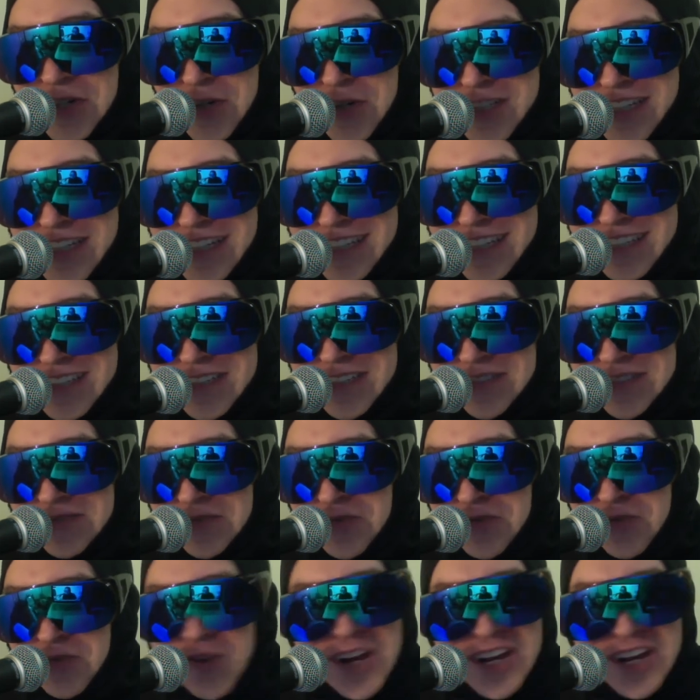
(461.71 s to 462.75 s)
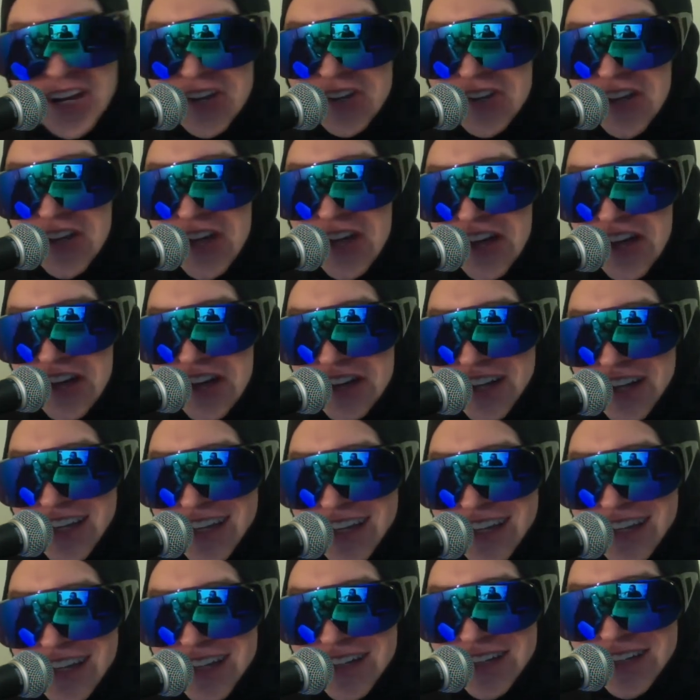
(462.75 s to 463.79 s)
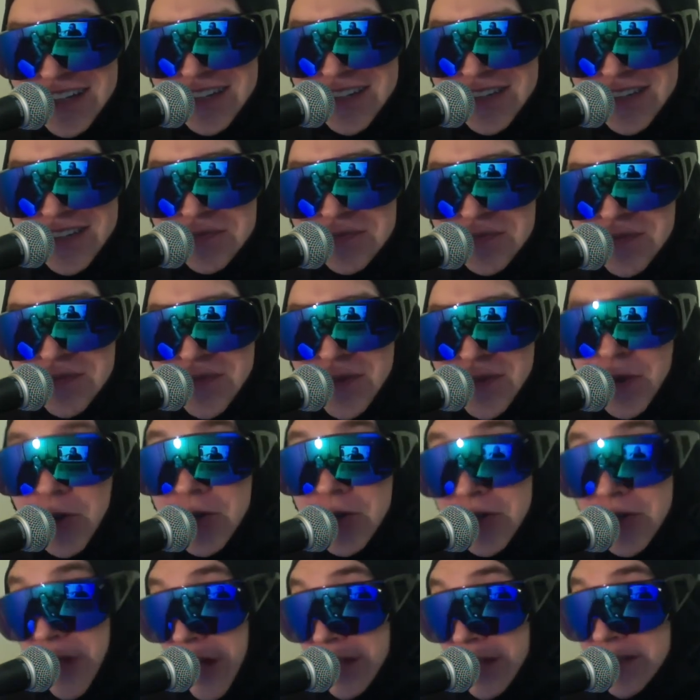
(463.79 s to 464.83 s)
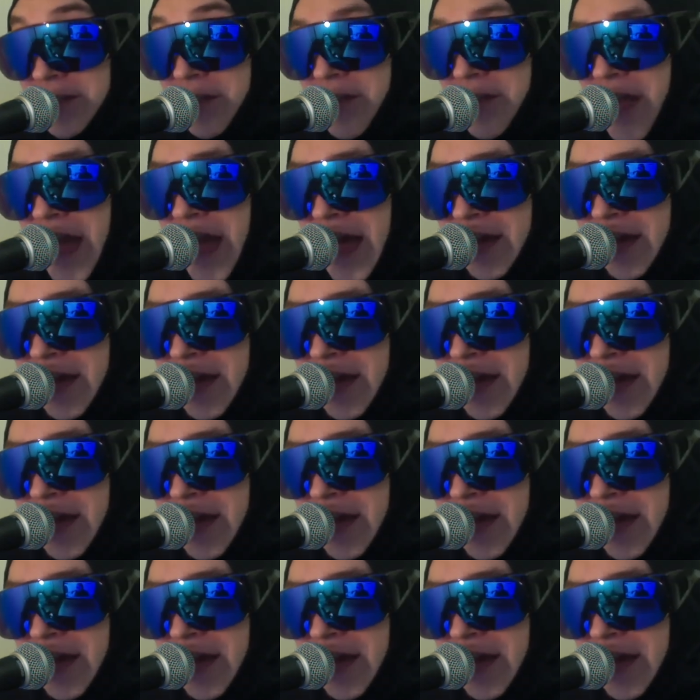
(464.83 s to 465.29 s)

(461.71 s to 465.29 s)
just running along? Your thoughts on that?